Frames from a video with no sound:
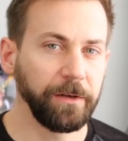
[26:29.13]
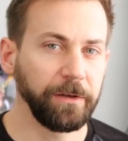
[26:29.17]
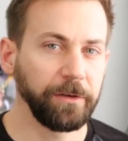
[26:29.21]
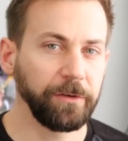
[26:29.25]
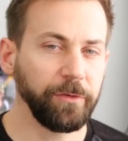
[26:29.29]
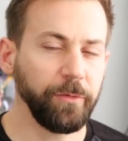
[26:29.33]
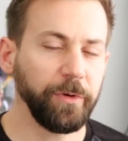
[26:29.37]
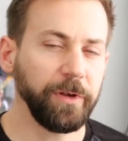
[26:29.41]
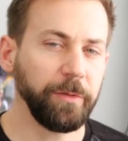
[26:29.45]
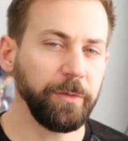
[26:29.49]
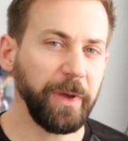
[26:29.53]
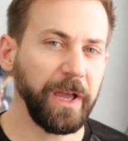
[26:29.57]

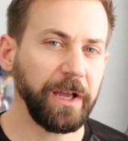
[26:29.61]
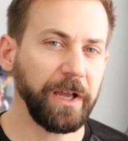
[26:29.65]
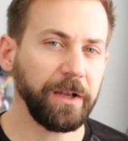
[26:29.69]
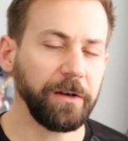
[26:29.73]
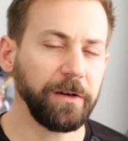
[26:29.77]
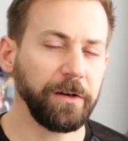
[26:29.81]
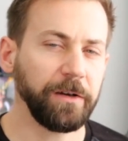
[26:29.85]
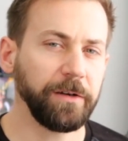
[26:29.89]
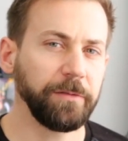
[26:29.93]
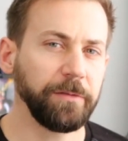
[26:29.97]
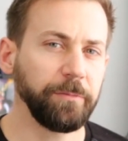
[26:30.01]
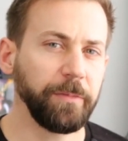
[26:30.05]
going back
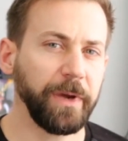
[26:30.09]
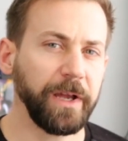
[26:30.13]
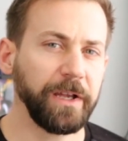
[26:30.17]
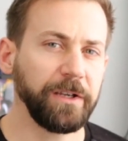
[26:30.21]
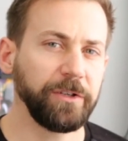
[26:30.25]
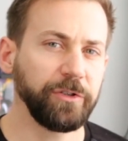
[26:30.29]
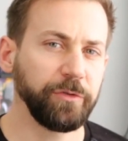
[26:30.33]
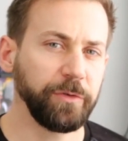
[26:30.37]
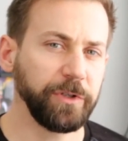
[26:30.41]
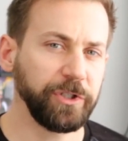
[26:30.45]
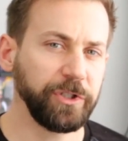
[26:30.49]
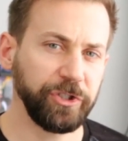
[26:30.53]
on my
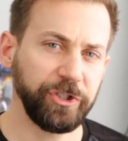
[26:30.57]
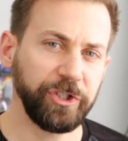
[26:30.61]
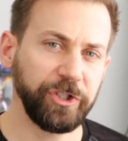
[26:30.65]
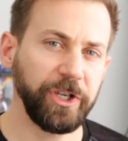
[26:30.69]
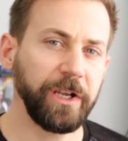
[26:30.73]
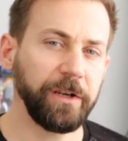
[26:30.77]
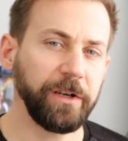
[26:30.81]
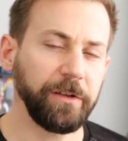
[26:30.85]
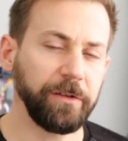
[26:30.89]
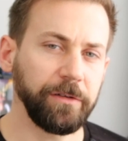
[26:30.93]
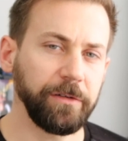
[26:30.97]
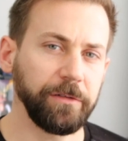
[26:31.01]
Twitch
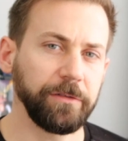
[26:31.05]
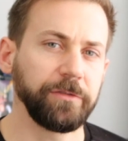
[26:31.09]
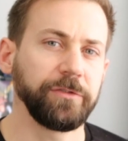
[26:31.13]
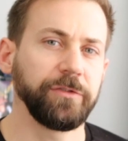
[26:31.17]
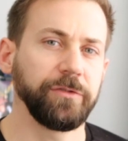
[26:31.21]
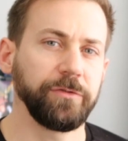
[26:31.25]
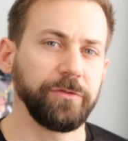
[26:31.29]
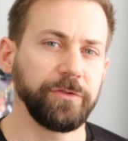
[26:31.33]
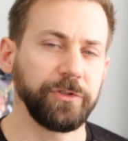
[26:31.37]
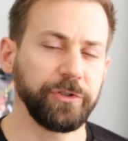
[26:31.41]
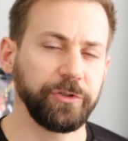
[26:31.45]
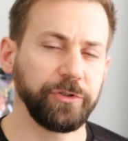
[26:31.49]
channel
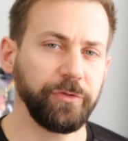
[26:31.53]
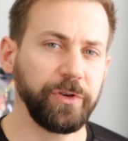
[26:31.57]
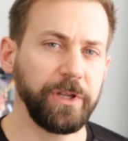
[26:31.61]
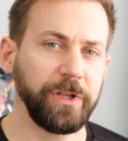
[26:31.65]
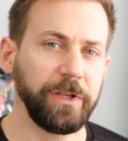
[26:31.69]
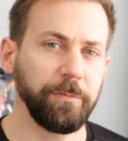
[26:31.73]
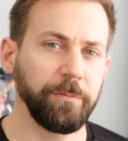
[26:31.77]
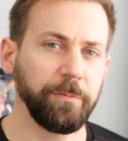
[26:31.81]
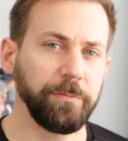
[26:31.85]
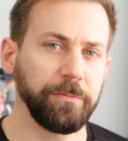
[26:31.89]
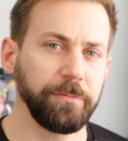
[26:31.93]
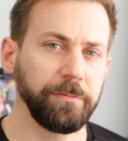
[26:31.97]
to
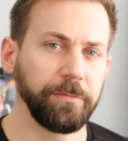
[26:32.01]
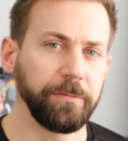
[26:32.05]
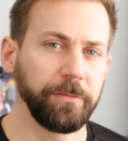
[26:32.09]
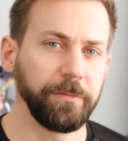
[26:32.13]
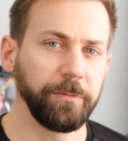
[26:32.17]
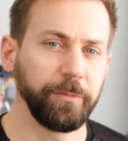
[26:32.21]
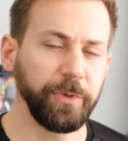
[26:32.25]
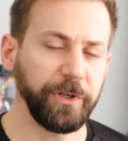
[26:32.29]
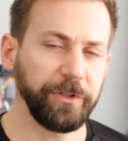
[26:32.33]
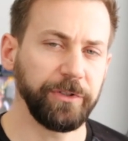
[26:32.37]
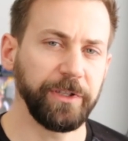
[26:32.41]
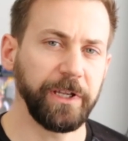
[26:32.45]
stream
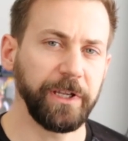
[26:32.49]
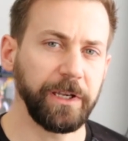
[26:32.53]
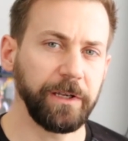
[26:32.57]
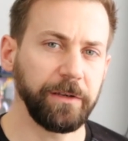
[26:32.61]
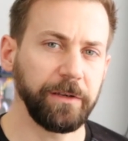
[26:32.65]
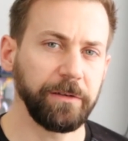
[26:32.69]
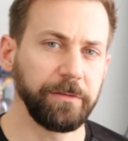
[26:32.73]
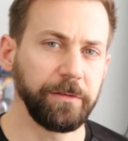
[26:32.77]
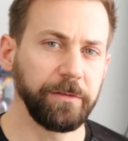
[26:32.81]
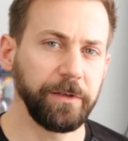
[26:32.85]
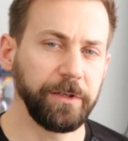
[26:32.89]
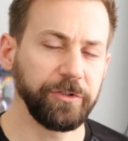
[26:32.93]
building
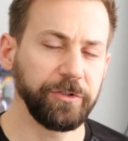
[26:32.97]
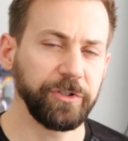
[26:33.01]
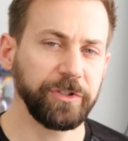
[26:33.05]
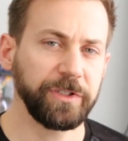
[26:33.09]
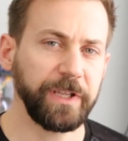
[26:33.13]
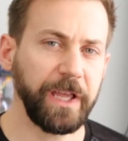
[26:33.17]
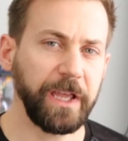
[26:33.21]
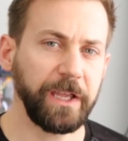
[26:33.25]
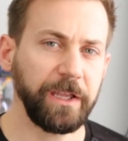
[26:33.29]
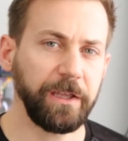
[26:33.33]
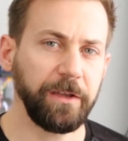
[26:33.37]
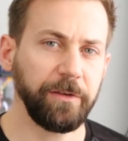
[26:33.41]
and just
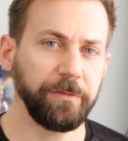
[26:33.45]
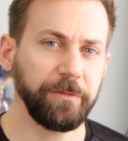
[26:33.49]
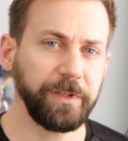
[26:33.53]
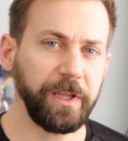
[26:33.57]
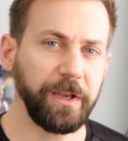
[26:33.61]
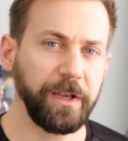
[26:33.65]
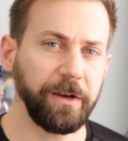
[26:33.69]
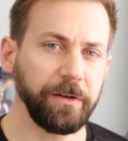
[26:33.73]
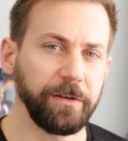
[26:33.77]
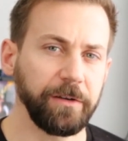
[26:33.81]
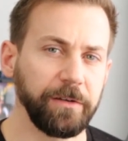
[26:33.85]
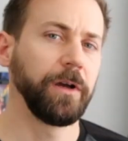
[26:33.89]
hanging out
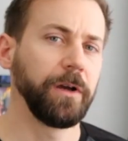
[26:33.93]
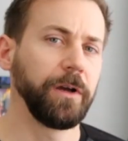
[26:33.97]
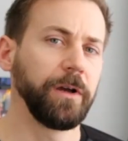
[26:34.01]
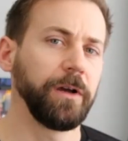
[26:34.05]
there.